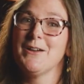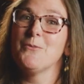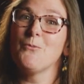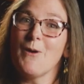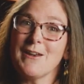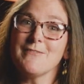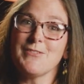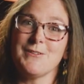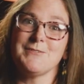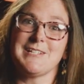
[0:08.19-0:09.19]
One of
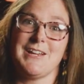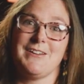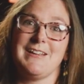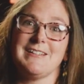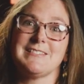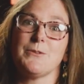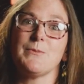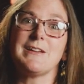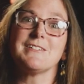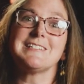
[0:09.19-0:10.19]
those areas that
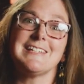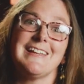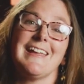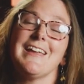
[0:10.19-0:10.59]
we are seeing